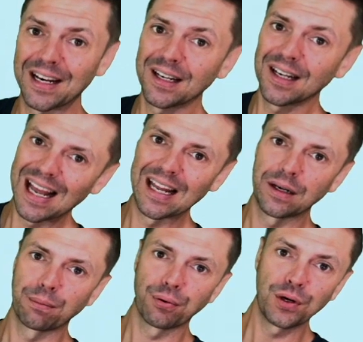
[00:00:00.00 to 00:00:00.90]
it, and
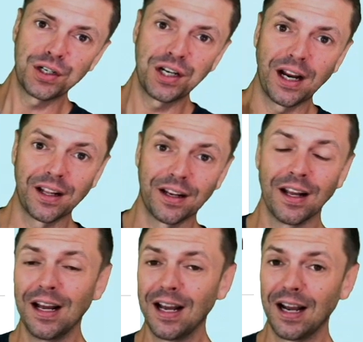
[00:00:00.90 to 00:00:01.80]
appreciate it,
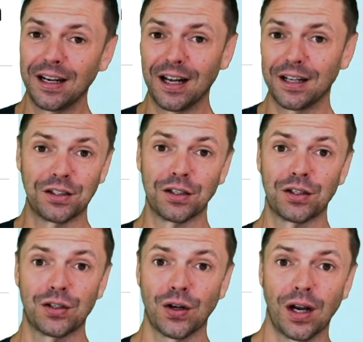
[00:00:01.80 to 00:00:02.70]
and not just
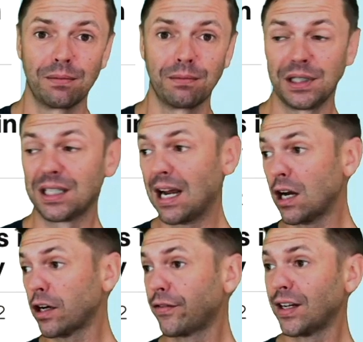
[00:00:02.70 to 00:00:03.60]
try and be
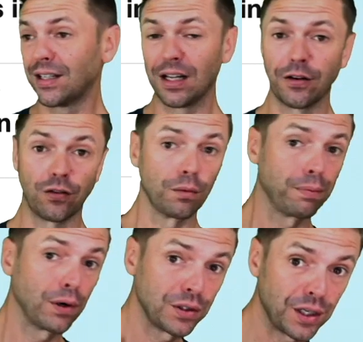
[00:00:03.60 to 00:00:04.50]
scared of it and therefore
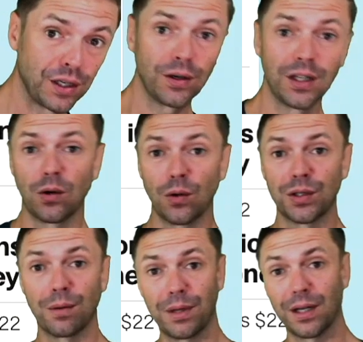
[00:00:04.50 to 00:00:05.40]
persecute it or
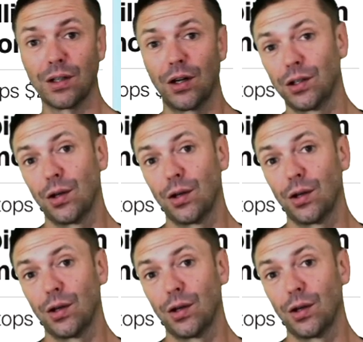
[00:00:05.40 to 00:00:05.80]
something along